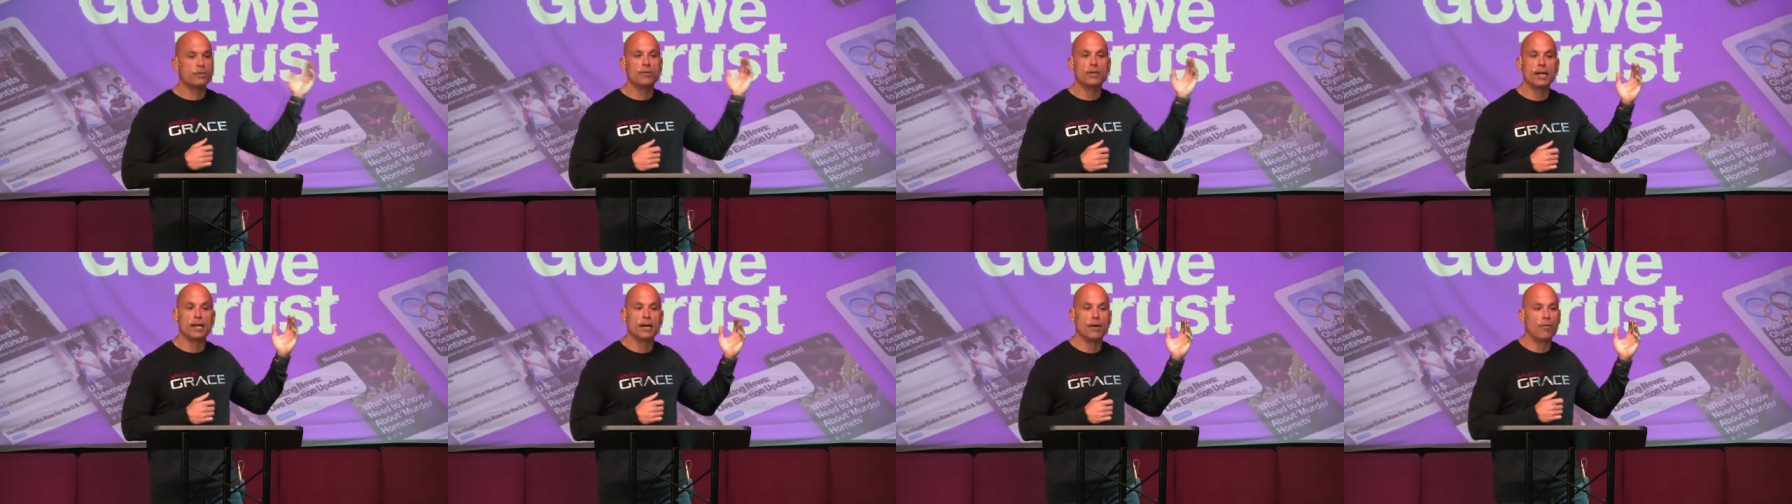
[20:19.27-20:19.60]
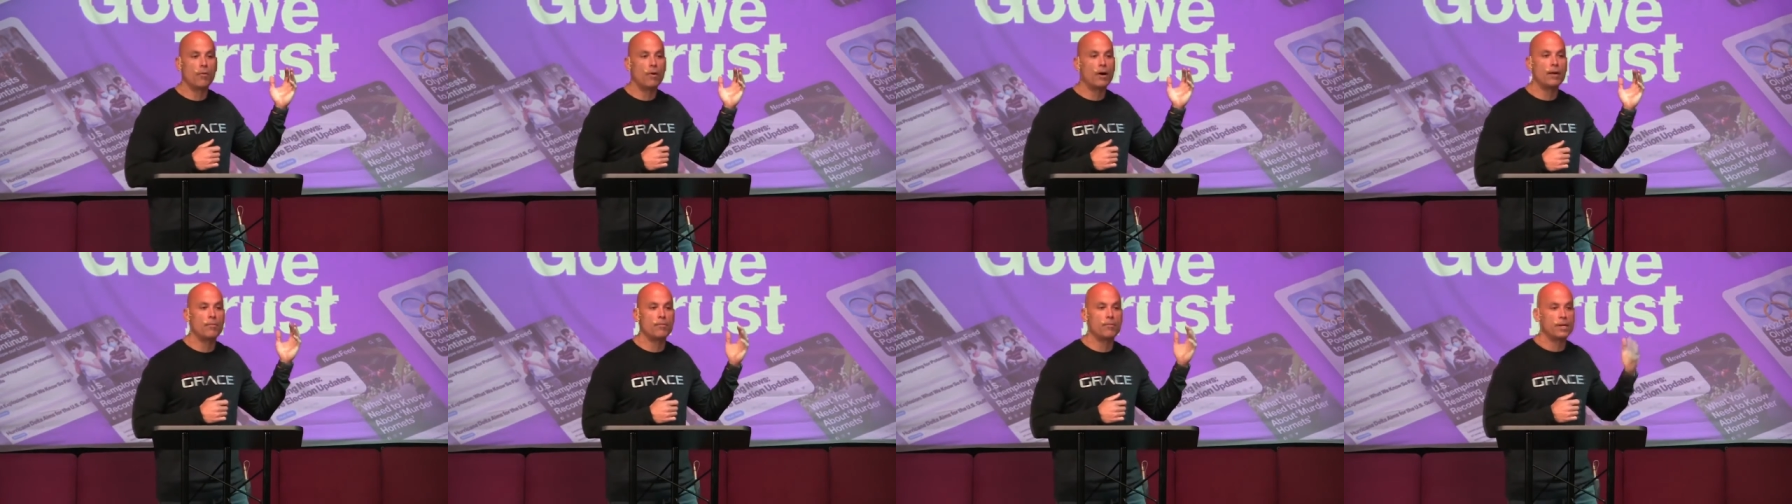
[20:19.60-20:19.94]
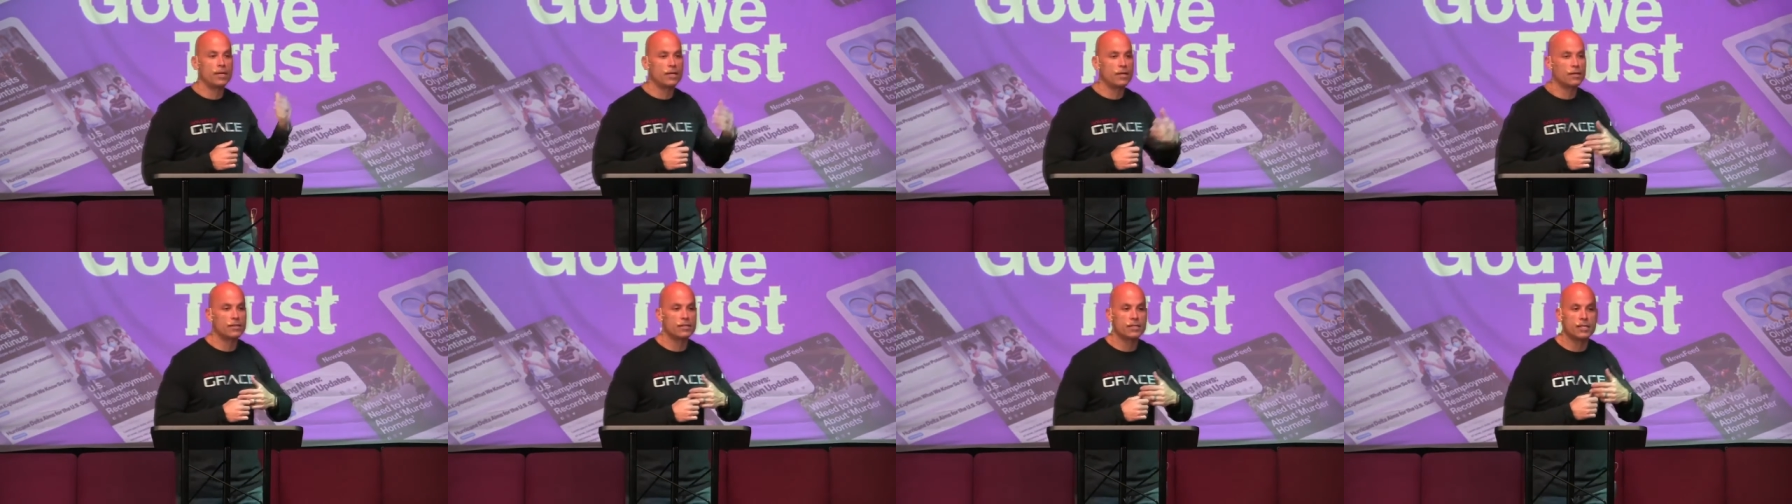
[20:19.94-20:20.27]
what I want
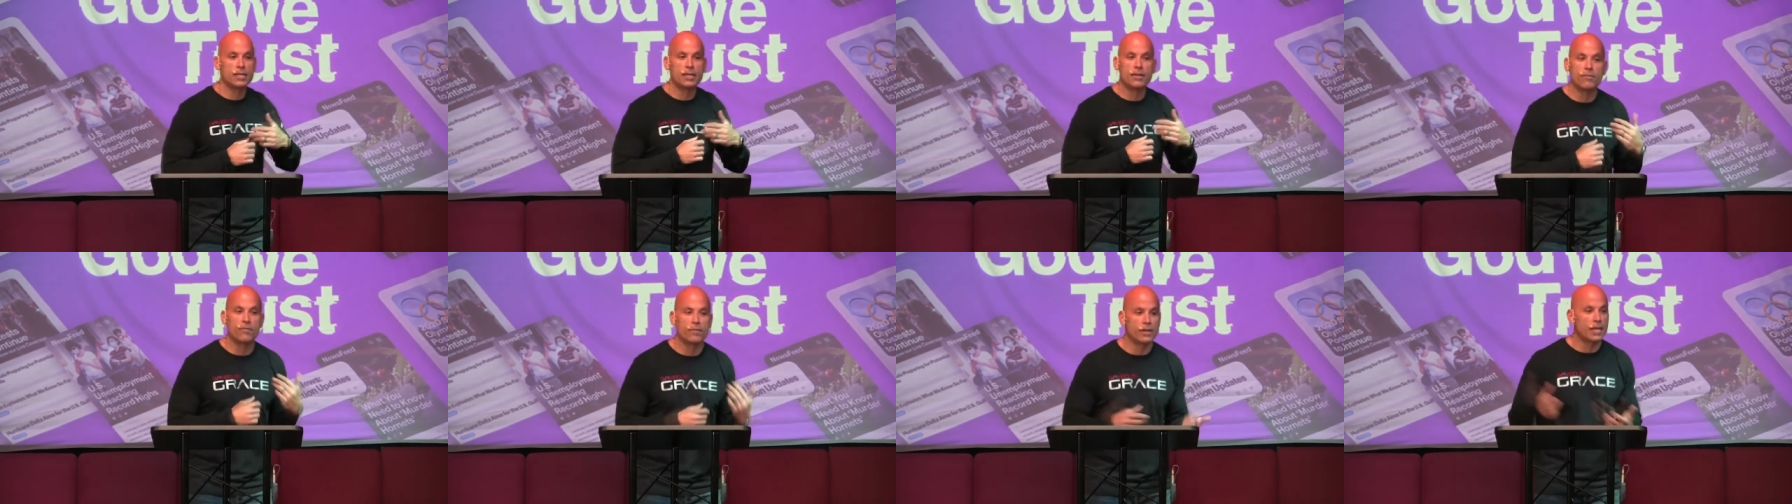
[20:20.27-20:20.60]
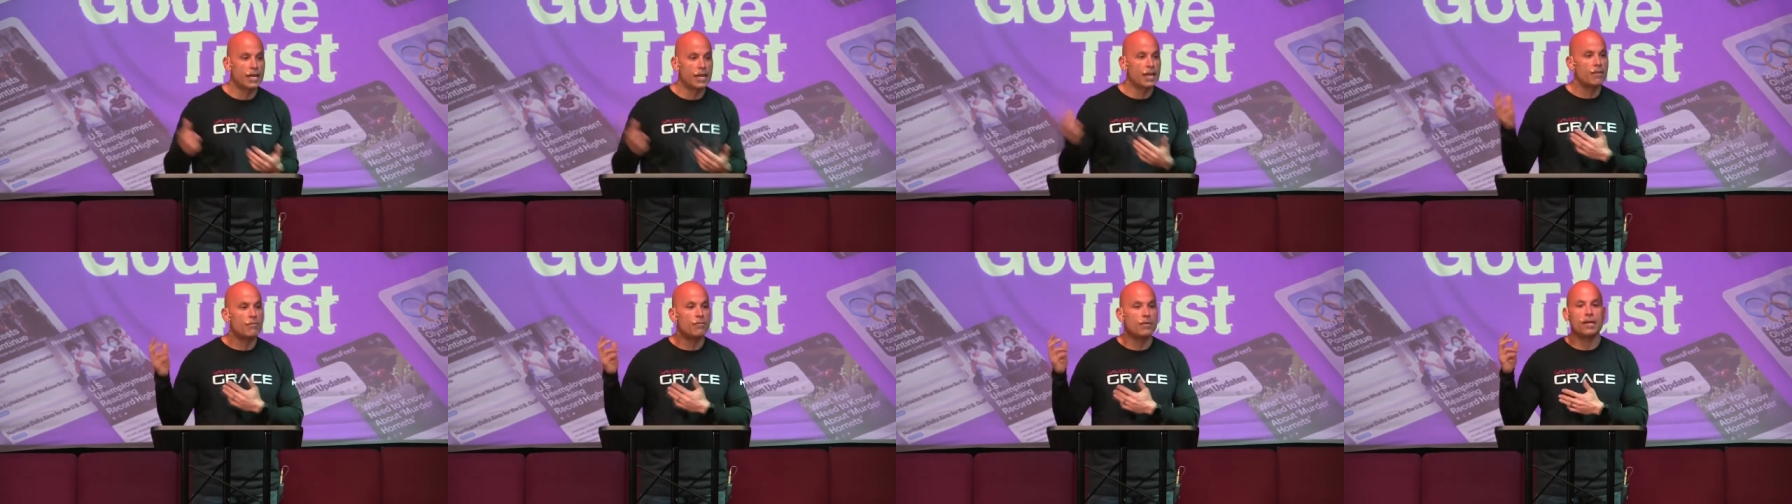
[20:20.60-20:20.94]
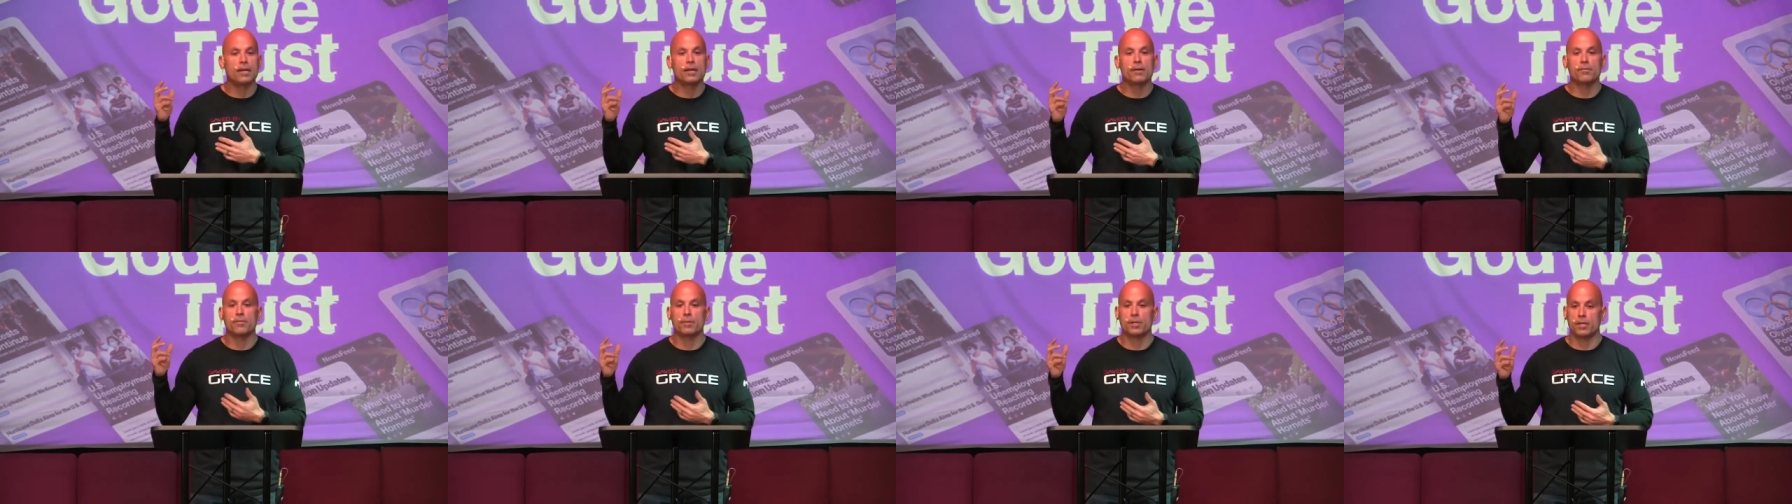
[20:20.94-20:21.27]
because He forgave me
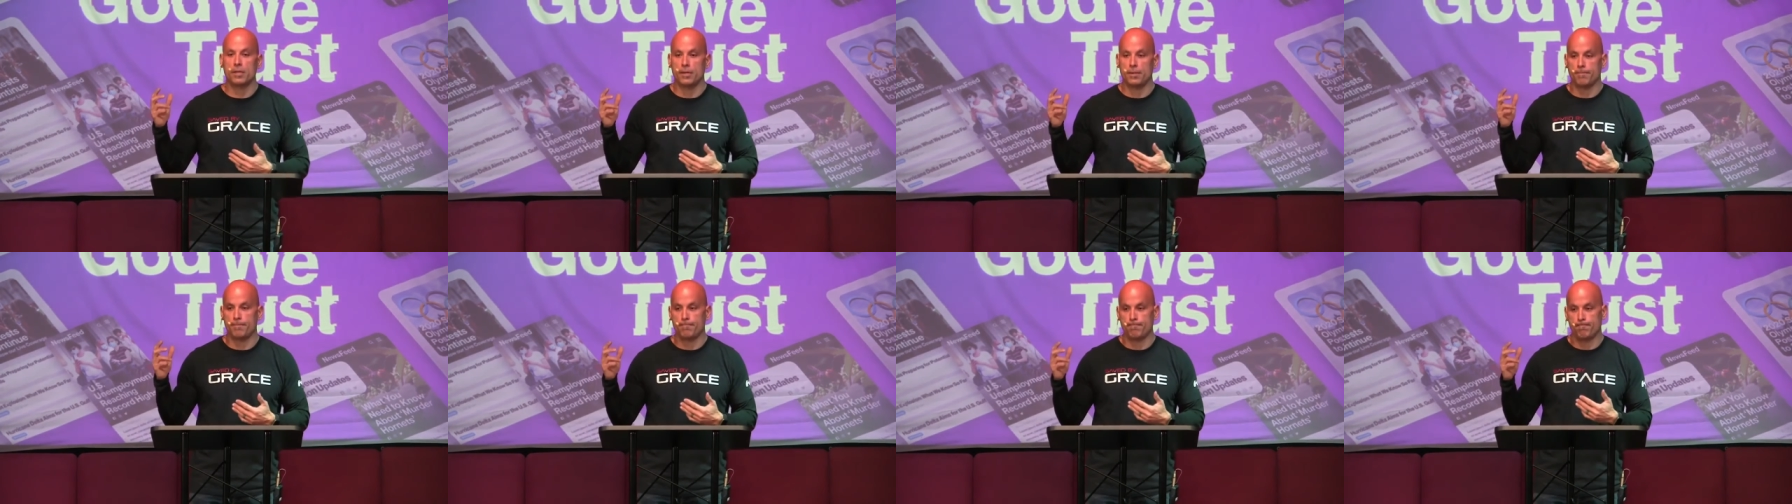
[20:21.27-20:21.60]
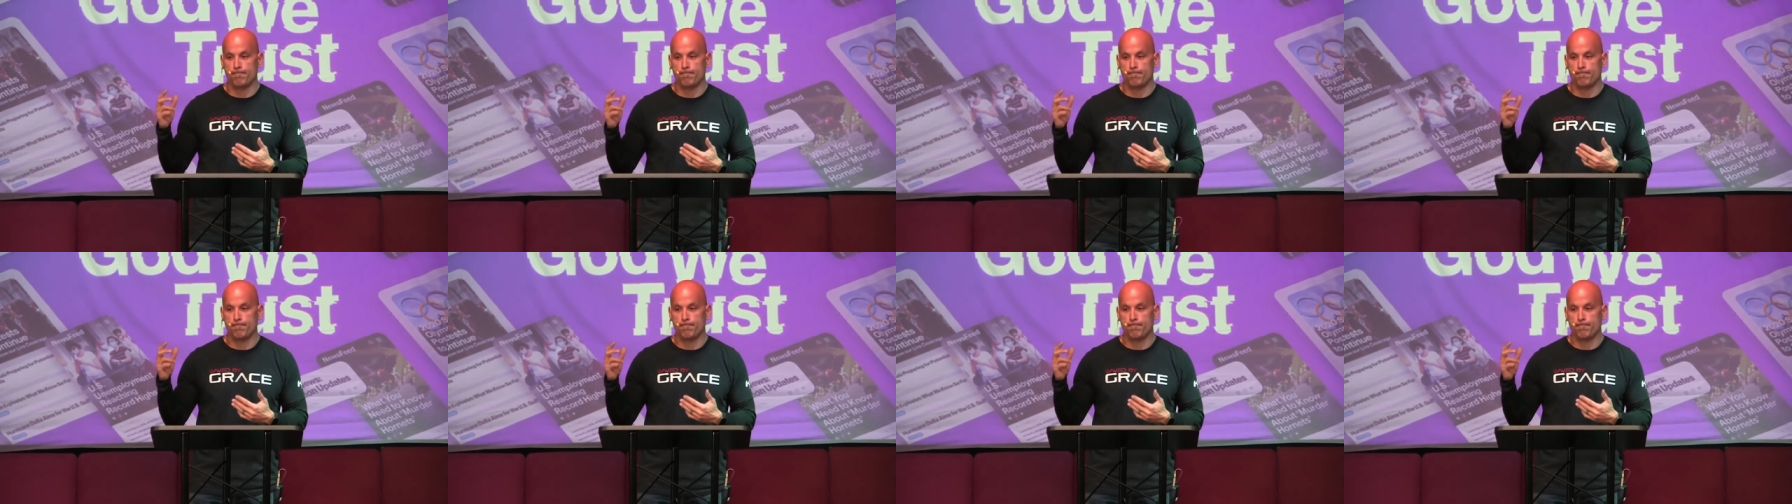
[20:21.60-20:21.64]
and I'm good?